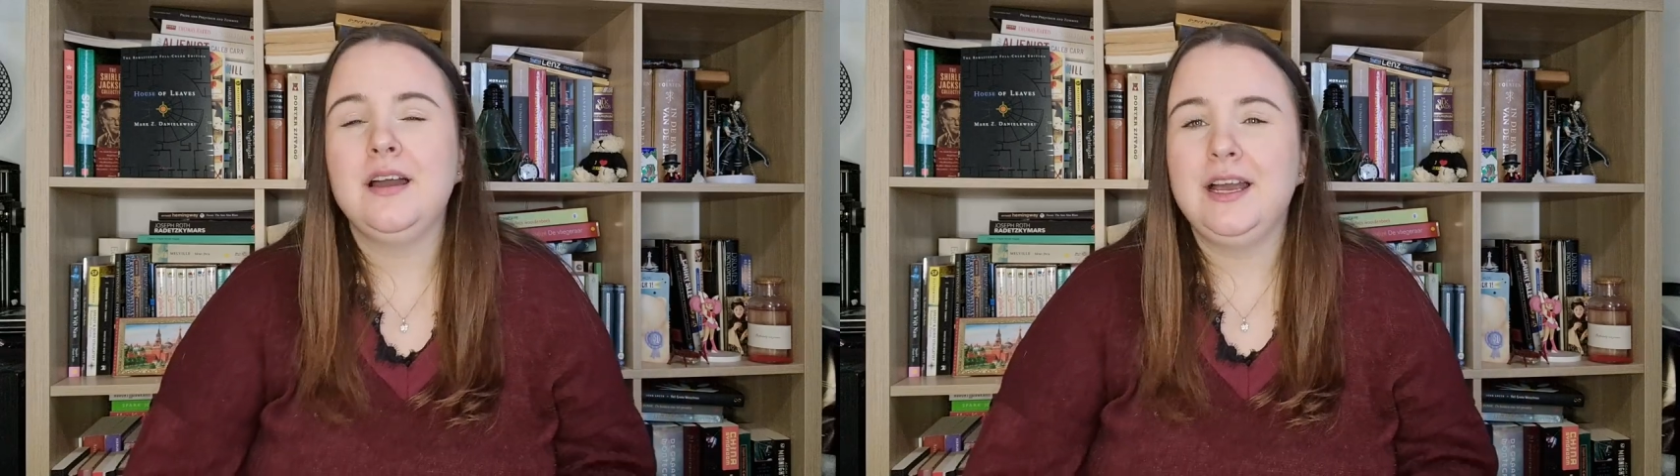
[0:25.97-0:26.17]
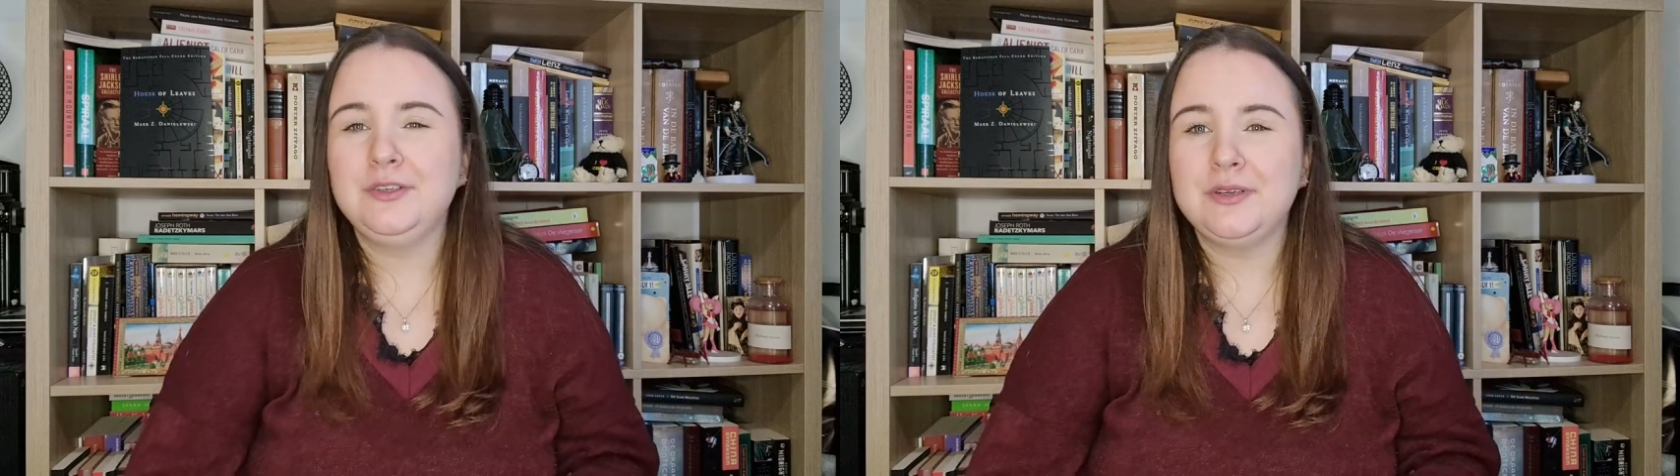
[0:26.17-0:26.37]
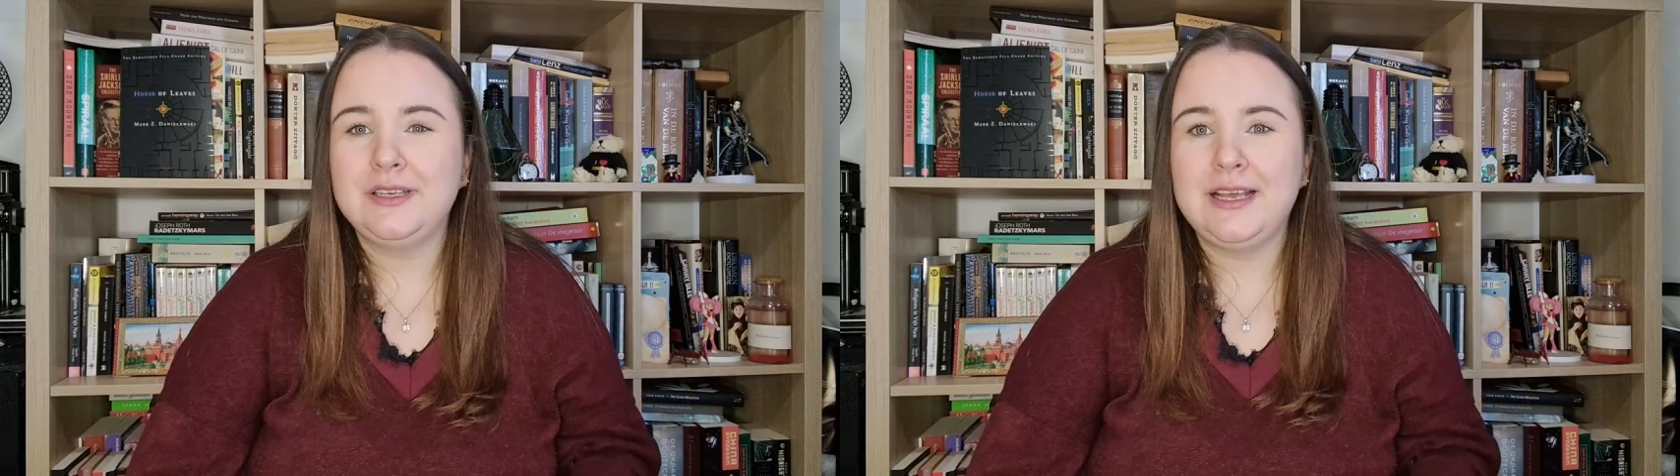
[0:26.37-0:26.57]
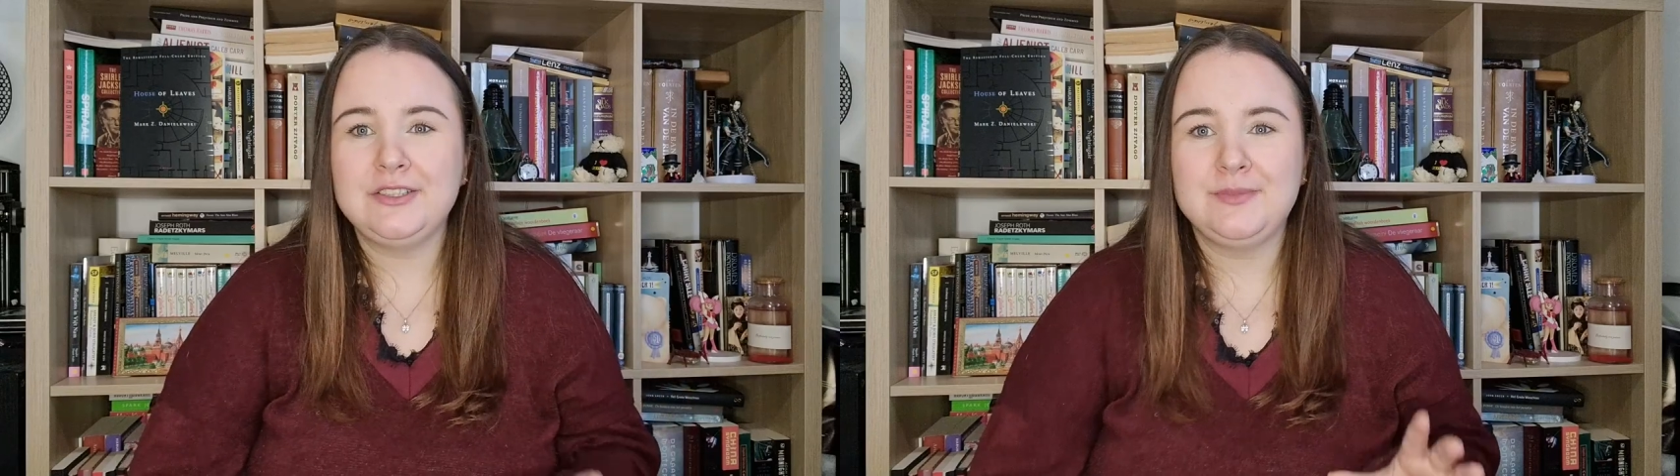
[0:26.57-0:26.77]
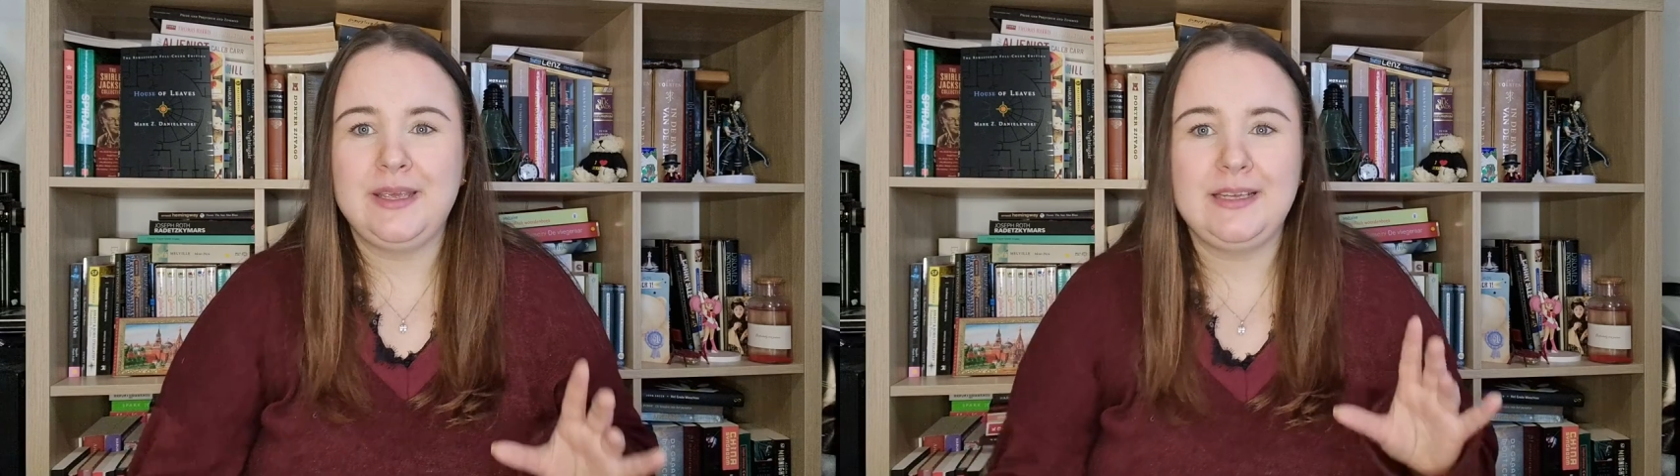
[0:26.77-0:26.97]
I do not like
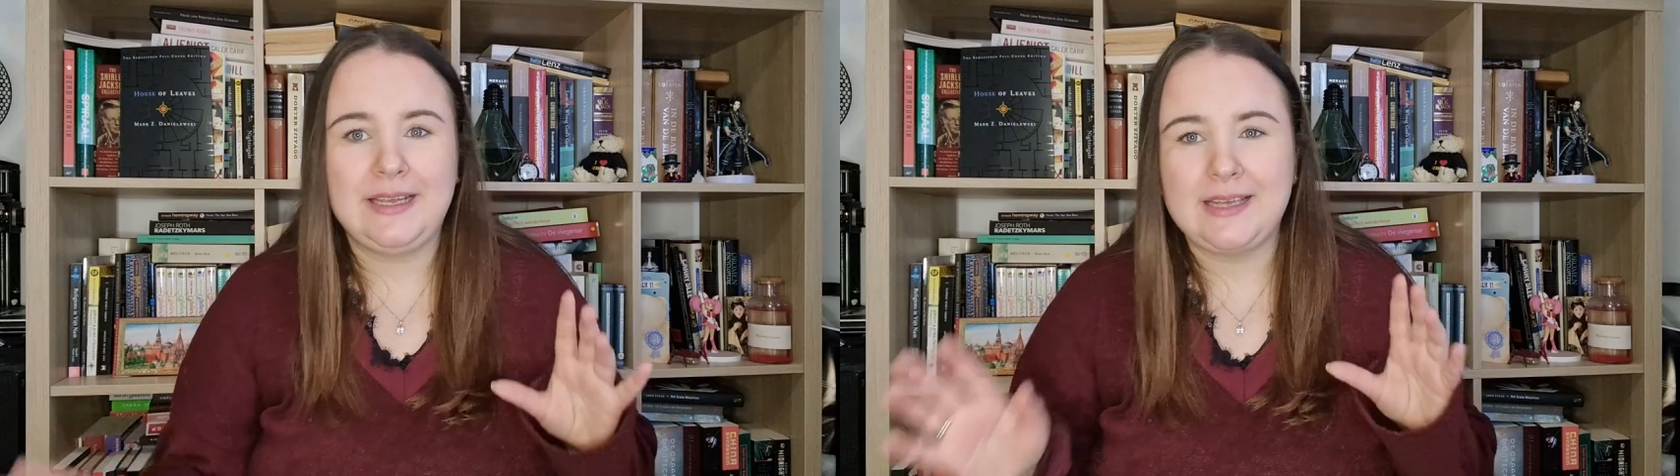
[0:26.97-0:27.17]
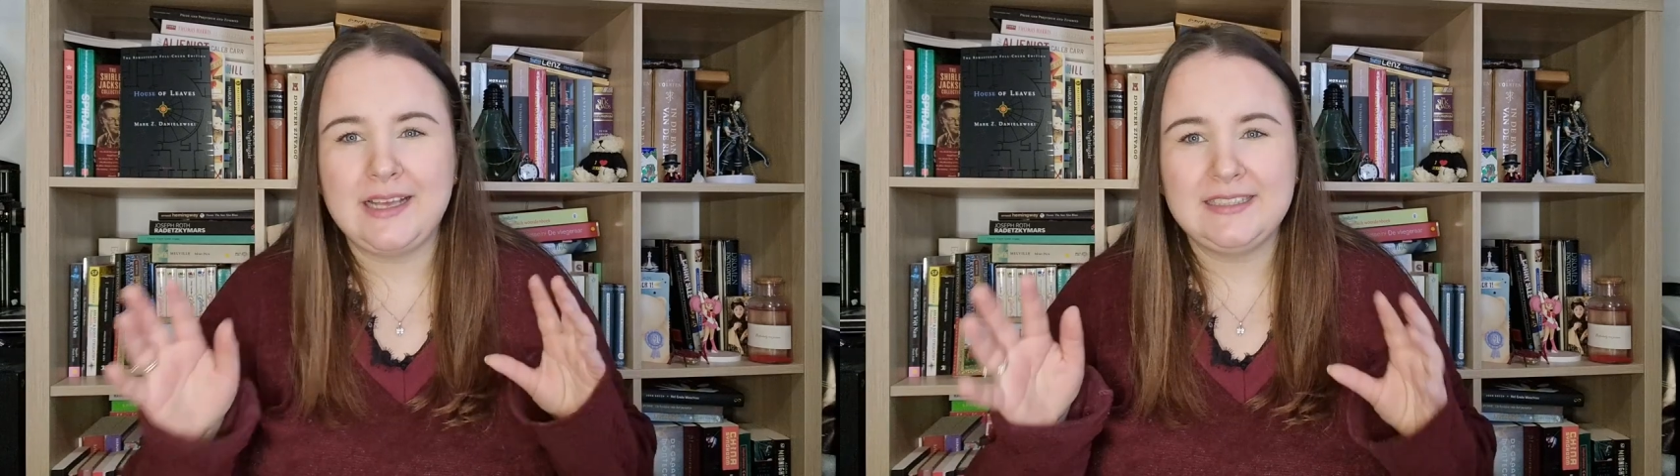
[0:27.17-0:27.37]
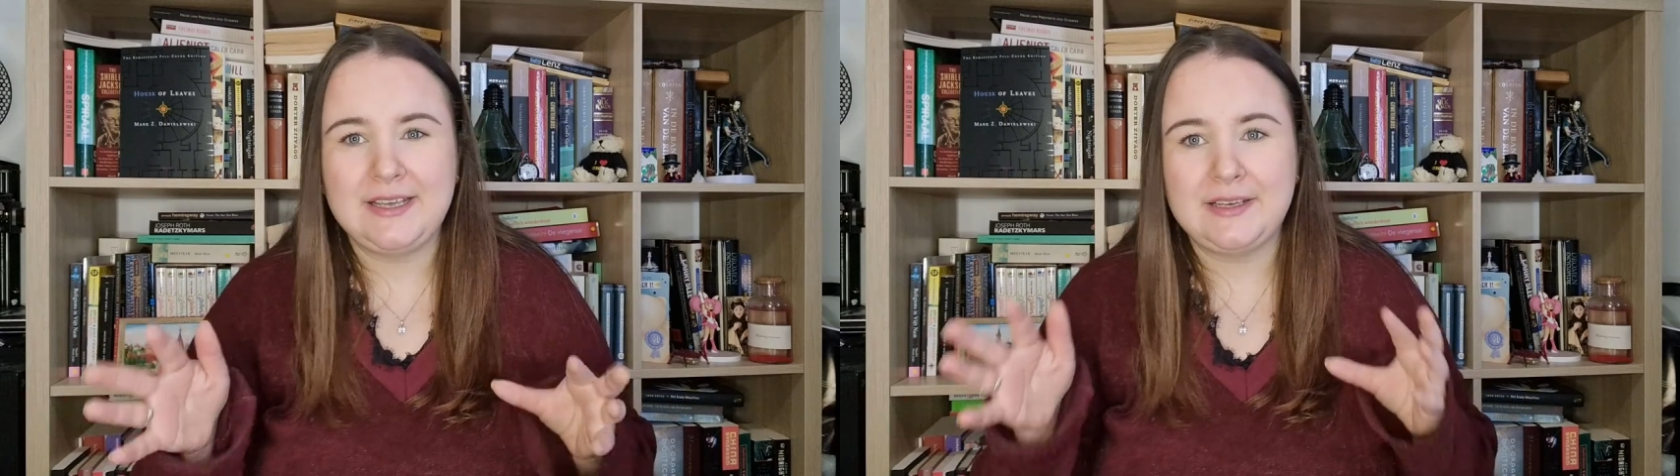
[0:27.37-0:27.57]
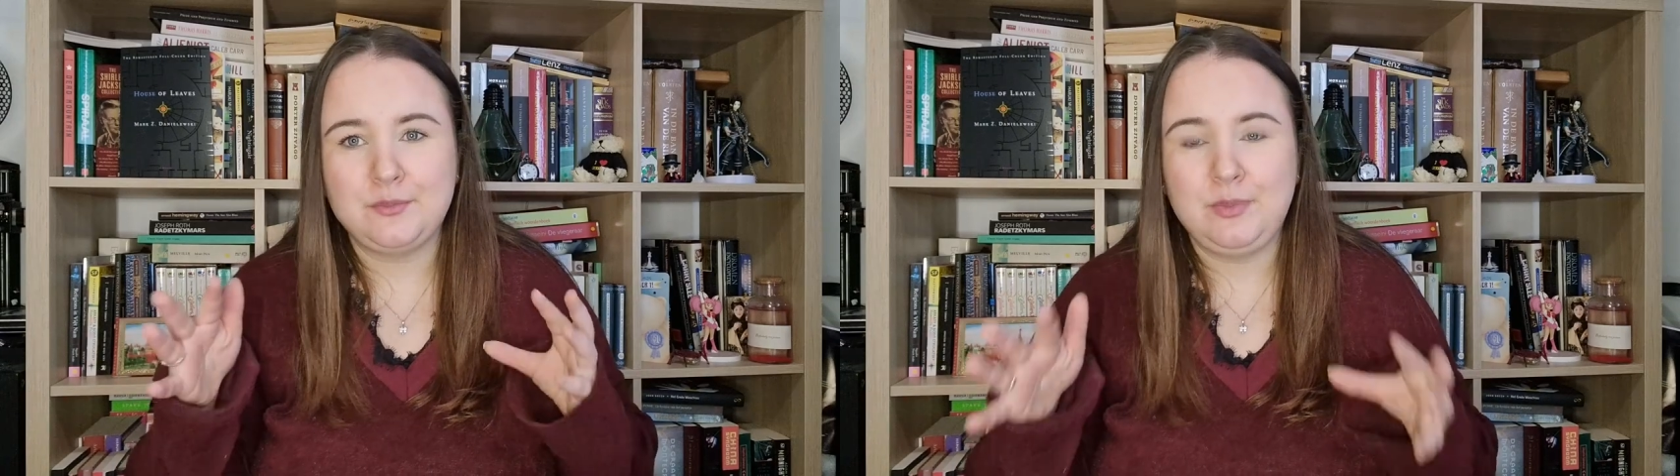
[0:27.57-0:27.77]
to make like exact